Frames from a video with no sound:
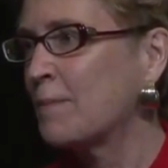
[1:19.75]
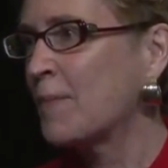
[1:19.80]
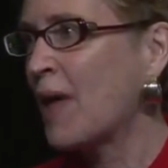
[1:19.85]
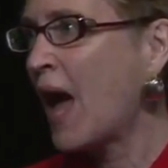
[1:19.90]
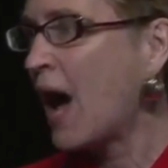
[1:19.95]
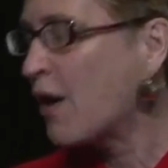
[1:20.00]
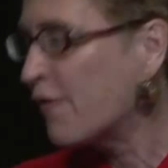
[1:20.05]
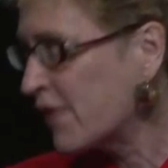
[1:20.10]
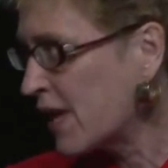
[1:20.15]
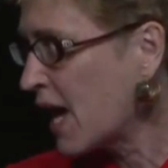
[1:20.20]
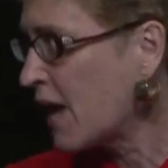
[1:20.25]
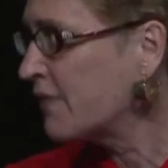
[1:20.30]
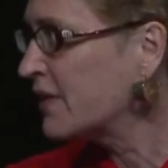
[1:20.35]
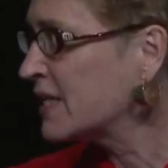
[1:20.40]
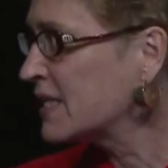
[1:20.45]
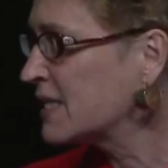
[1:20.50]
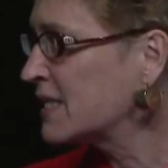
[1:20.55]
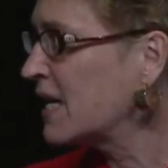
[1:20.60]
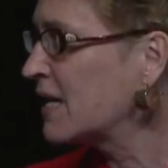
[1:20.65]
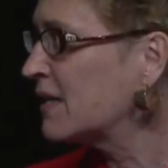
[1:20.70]
Having
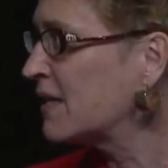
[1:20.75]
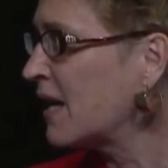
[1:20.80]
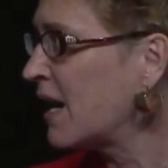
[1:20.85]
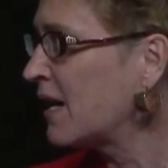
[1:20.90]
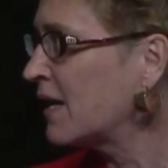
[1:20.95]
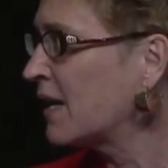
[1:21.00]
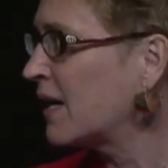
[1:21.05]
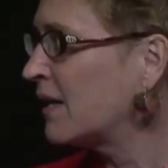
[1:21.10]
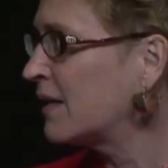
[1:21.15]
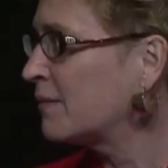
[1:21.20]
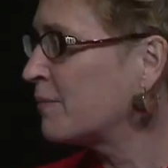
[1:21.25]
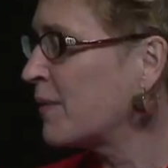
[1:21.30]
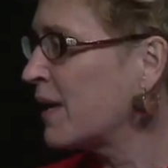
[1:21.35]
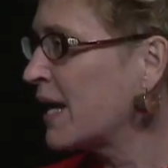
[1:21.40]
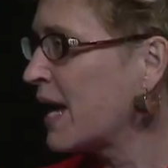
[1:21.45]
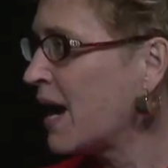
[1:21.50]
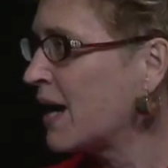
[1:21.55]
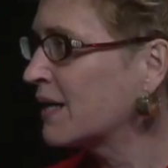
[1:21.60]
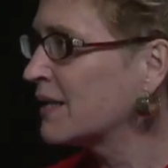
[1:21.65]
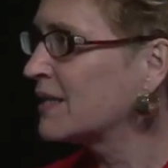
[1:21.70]
said that, and my
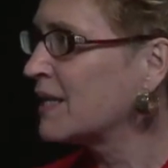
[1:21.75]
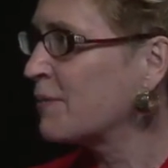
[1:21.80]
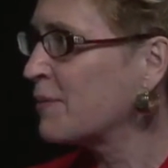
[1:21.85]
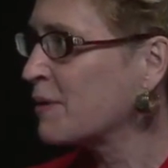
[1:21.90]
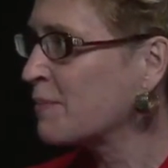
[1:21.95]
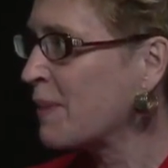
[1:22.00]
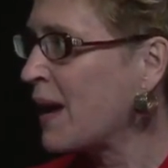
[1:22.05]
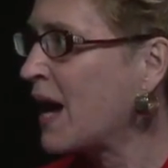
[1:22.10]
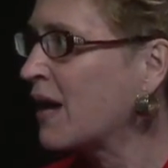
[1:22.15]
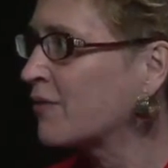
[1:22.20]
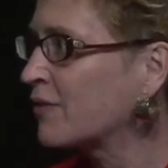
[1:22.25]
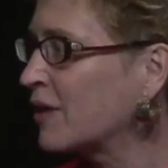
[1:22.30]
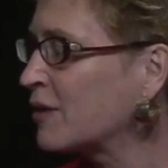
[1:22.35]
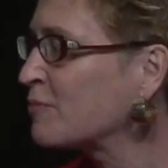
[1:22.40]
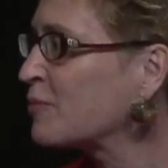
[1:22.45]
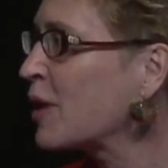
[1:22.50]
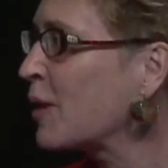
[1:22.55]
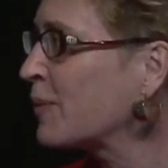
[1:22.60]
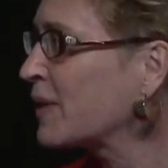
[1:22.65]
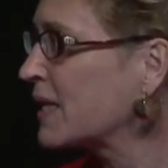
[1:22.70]
academic background
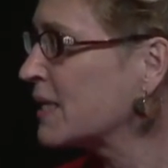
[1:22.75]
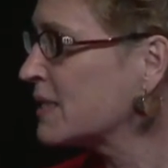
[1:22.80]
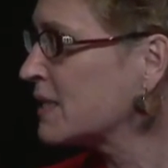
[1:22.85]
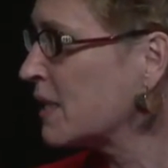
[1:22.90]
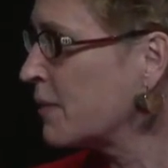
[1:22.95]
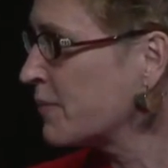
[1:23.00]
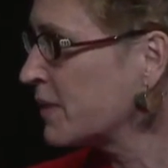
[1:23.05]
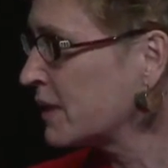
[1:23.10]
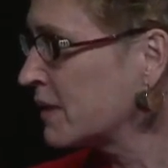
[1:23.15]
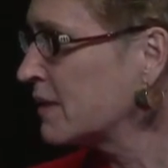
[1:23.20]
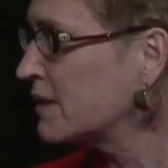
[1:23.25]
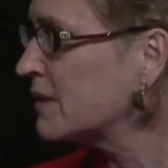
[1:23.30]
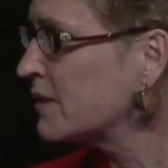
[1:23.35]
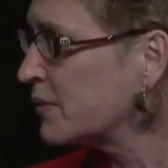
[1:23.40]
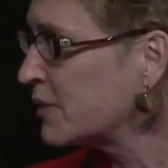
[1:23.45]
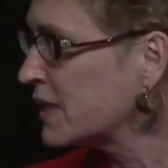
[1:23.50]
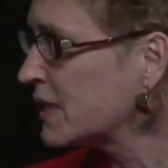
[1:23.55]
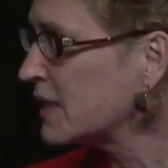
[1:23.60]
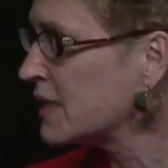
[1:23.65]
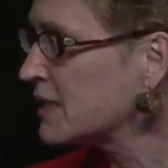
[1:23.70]
probably has something to do
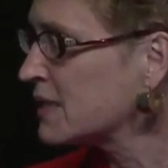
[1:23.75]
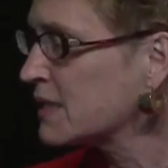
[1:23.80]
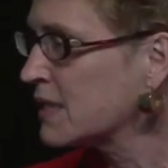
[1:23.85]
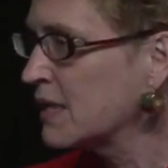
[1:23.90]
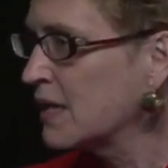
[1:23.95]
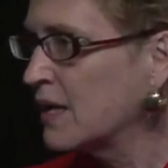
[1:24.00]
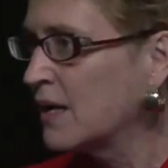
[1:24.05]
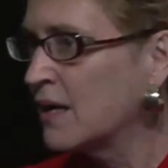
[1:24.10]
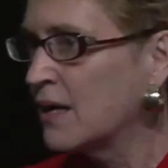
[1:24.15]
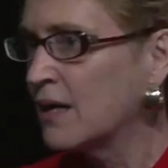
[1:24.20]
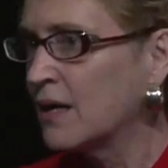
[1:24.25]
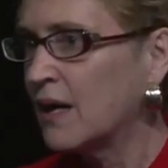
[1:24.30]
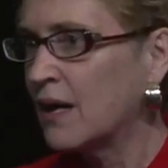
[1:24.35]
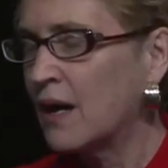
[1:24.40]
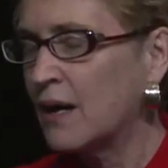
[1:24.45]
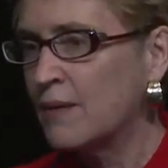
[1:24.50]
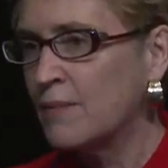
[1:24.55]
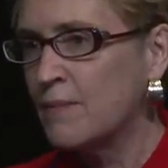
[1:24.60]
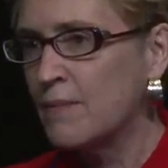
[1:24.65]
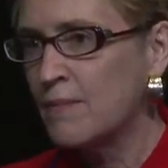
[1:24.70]
with this,
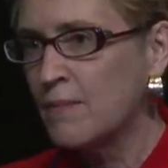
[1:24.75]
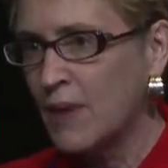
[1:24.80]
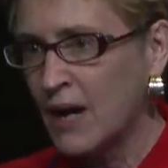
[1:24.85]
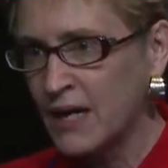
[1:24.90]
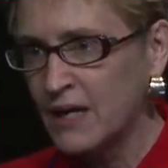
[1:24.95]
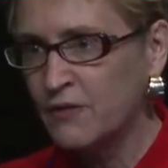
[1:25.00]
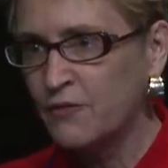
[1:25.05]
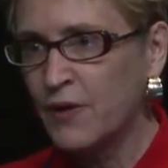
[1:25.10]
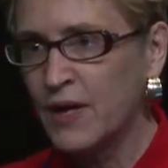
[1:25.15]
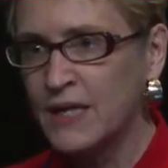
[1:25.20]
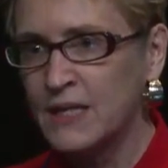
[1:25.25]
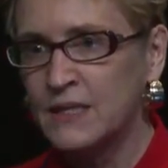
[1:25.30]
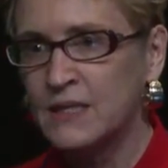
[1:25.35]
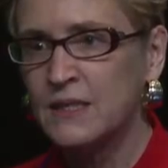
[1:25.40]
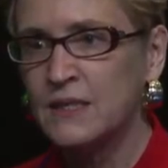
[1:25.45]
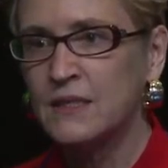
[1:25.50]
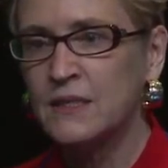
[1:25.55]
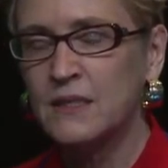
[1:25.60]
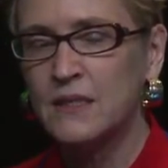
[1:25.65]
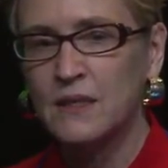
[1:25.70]
my advice
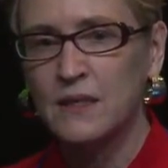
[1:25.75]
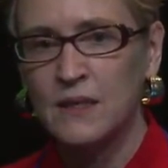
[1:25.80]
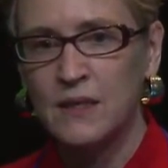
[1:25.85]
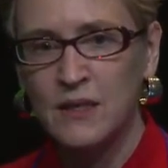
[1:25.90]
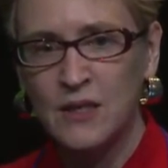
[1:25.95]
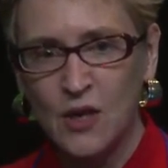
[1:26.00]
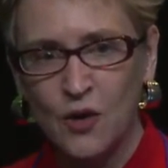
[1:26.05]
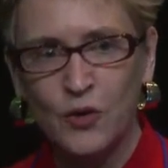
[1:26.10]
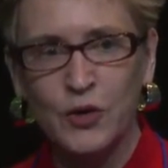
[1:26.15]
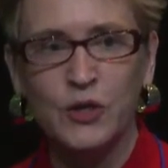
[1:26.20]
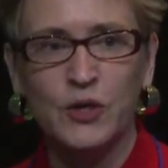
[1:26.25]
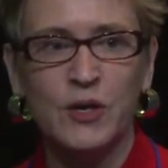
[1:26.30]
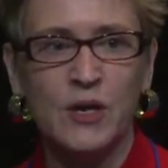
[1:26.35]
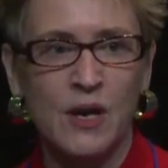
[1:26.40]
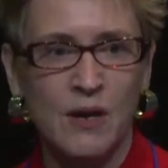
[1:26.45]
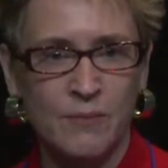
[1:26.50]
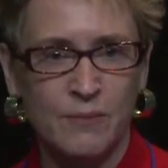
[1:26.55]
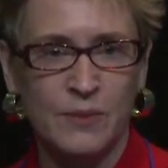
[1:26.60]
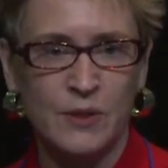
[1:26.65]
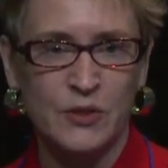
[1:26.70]
is know your
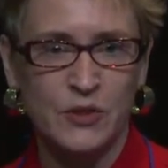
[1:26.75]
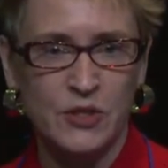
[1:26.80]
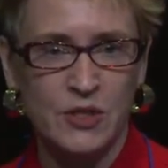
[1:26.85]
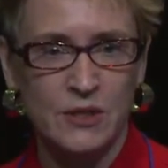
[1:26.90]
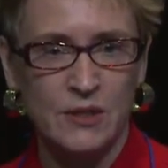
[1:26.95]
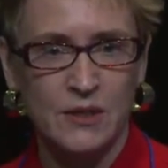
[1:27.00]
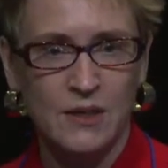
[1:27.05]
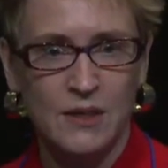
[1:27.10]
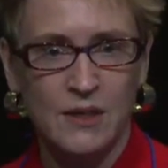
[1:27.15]
numbers.